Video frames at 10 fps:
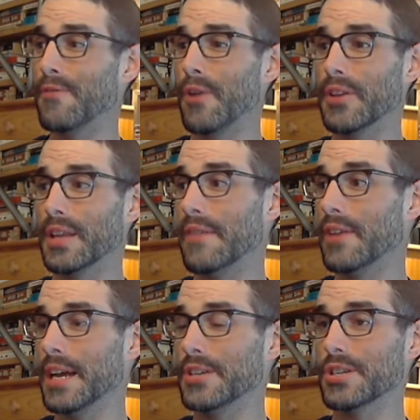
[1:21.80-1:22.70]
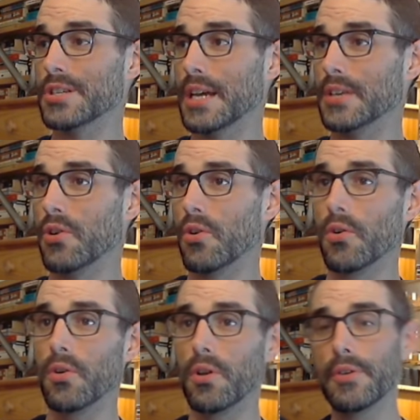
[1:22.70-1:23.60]
I think Vault 11, I just, I
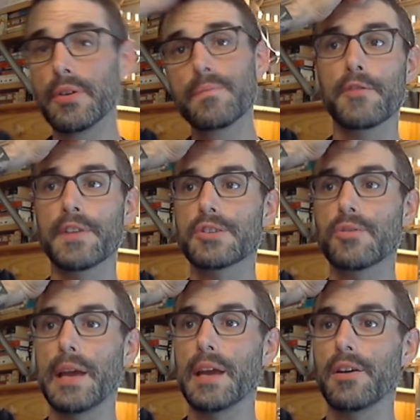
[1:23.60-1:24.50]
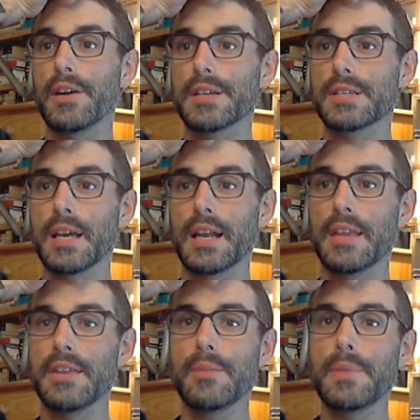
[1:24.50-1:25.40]
told Eric Fenstermaker, I
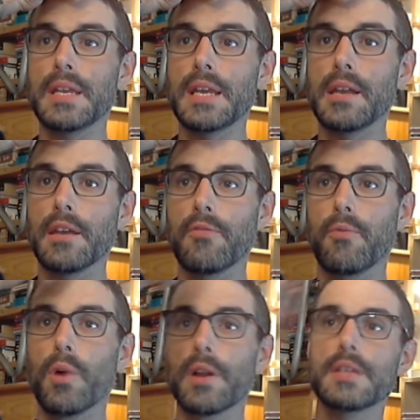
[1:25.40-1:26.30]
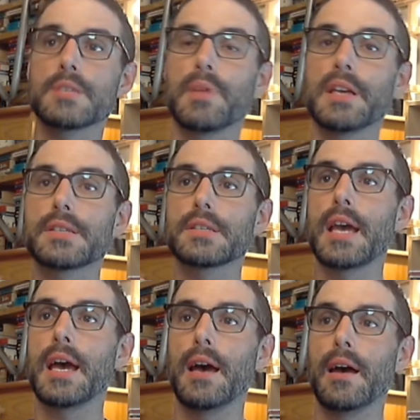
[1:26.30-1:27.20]
said, I think it'd be neat if one of these
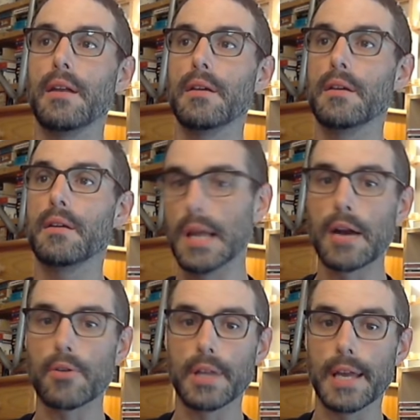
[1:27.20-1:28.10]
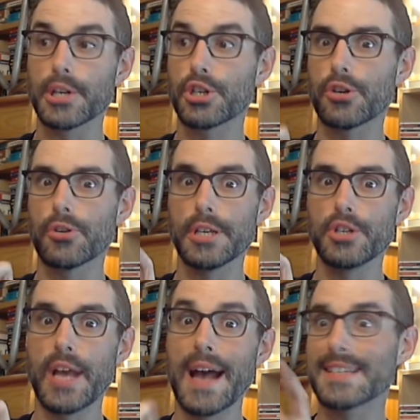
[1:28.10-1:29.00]
places had a lottery, like a
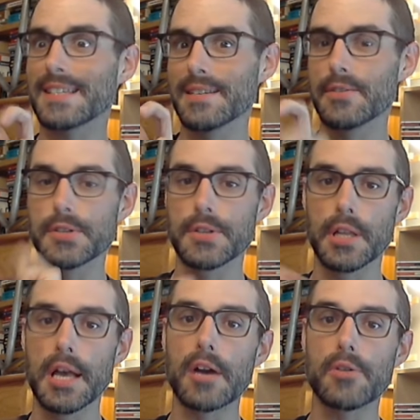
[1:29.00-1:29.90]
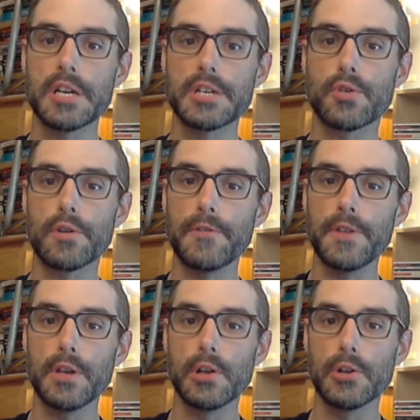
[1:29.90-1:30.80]
Shirley Jackson's The Lottery
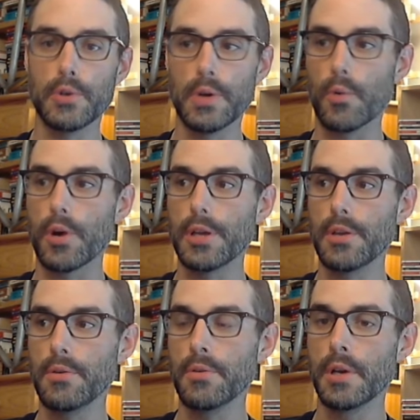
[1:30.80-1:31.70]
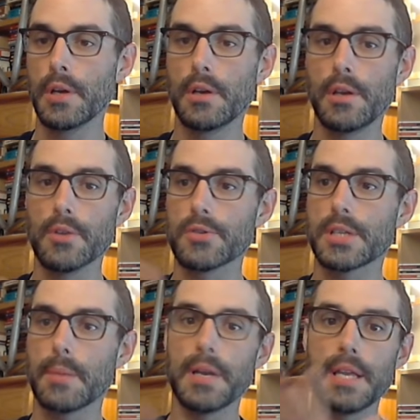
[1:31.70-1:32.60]
sort of feel to it, where you
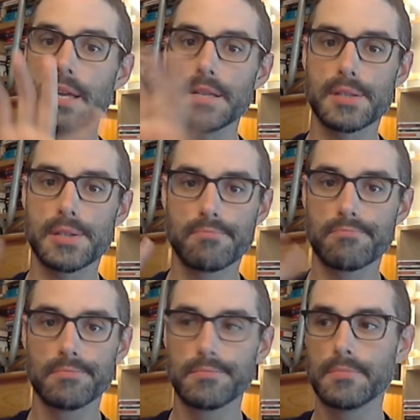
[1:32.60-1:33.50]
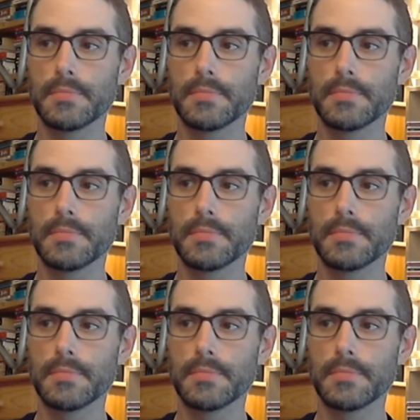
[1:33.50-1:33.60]
you know, somebody gets,